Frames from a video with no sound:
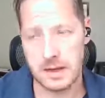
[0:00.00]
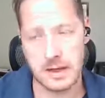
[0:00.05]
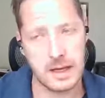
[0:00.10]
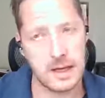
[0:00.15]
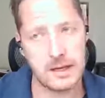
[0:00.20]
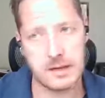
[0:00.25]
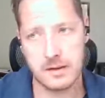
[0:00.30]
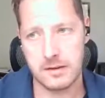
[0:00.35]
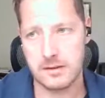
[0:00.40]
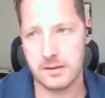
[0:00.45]

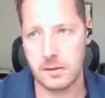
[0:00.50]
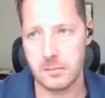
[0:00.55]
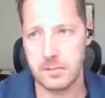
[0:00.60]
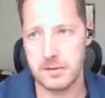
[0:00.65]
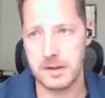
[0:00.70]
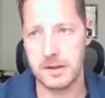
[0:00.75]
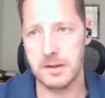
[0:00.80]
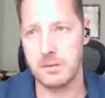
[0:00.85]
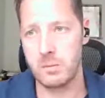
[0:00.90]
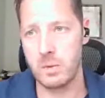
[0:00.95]
again
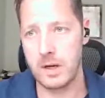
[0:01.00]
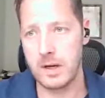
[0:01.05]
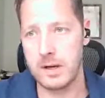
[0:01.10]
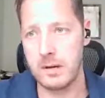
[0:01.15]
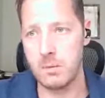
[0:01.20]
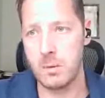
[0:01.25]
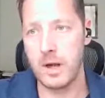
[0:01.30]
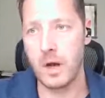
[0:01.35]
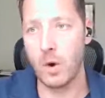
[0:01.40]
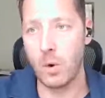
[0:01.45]
something
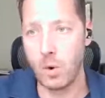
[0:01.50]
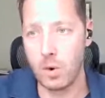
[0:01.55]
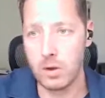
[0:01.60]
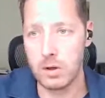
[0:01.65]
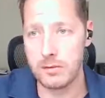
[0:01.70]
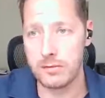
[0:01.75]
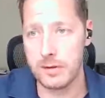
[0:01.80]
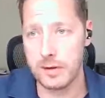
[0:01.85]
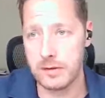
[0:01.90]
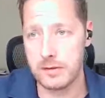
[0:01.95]
where
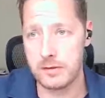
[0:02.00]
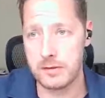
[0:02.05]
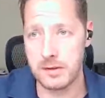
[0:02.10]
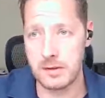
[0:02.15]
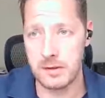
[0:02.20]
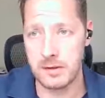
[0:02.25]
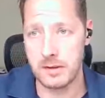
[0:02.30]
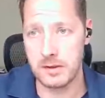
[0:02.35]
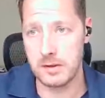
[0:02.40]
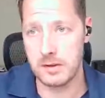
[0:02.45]
all of
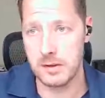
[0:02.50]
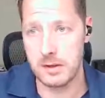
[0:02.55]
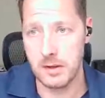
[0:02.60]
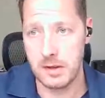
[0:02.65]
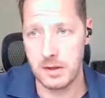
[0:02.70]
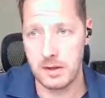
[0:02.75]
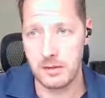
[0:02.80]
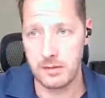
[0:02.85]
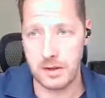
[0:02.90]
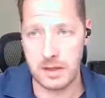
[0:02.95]
us in the,
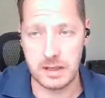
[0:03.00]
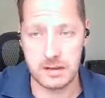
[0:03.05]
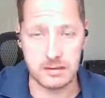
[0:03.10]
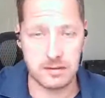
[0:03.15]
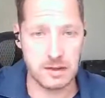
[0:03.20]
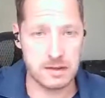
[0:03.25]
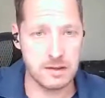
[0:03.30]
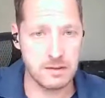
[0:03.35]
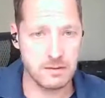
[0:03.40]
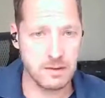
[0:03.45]
if I
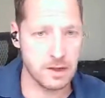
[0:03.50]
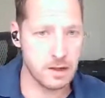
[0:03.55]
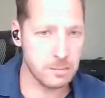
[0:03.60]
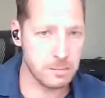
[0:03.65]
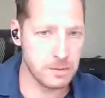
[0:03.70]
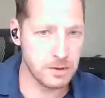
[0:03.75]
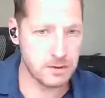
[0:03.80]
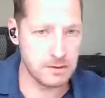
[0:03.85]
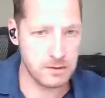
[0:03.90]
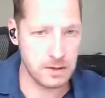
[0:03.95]
can say,
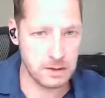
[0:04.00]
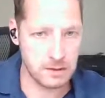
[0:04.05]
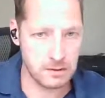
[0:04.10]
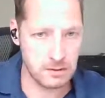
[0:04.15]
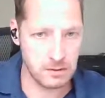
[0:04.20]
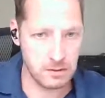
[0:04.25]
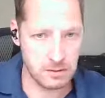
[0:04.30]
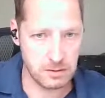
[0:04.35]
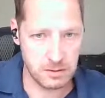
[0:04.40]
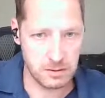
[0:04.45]
development
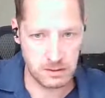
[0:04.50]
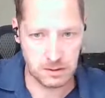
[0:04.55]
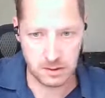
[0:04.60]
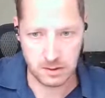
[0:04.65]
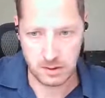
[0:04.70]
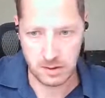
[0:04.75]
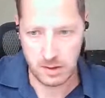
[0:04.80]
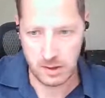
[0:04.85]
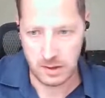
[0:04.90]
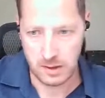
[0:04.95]
sector or
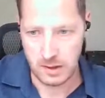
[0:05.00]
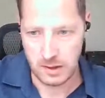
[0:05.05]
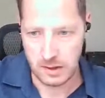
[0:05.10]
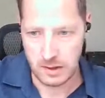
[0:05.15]
the